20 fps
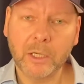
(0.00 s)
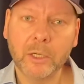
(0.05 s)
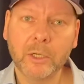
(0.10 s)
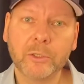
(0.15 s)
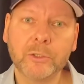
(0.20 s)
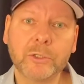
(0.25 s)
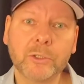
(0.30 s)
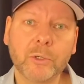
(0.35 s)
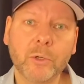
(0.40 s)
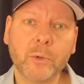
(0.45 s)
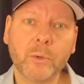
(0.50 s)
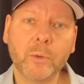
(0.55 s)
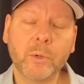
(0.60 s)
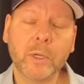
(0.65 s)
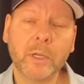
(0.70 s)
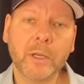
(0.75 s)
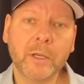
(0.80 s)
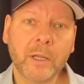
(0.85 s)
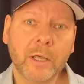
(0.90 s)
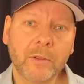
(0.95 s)
So
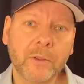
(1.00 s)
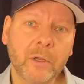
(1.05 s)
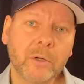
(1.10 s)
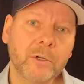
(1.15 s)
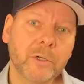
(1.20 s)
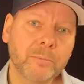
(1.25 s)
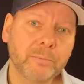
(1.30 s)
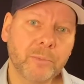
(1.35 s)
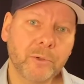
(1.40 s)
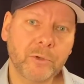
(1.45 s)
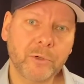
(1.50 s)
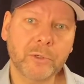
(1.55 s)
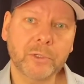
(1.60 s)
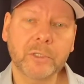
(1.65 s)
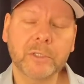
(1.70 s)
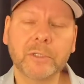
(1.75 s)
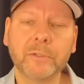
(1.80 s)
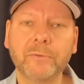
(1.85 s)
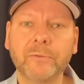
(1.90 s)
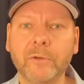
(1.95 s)
another
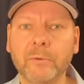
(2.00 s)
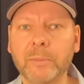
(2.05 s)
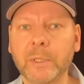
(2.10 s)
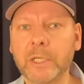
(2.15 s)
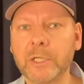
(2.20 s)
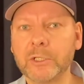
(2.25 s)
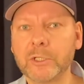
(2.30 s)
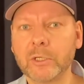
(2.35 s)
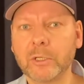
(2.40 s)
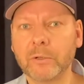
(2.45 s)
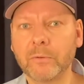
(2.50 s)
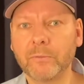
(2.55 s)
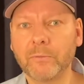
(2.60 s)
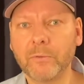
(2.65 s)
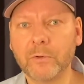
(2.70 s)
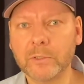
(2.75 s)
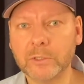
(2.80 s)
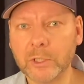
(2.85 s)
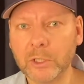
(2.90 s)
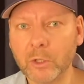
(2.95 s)
important information
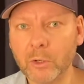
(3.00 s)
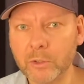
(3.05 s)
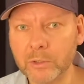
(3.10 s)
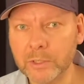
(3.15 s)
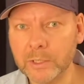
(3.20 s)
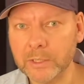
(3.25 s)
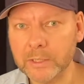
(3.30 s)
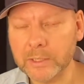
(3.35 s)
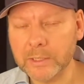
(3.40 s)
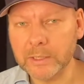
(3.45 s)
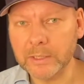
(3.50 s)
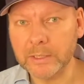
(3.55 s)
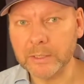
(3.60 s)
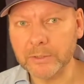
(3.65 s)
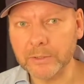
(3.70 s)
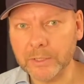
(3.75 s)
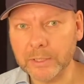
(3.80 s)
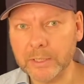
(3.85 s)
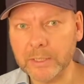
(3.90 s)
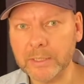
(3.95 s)
for the audience
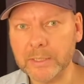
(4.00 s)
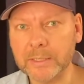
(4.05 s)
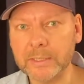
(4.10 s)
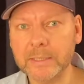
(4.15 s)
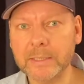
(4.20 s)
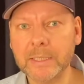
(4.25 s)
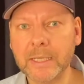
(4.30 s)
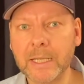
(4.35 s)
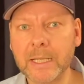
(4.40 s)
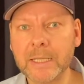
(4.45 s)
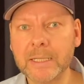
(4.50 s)
here is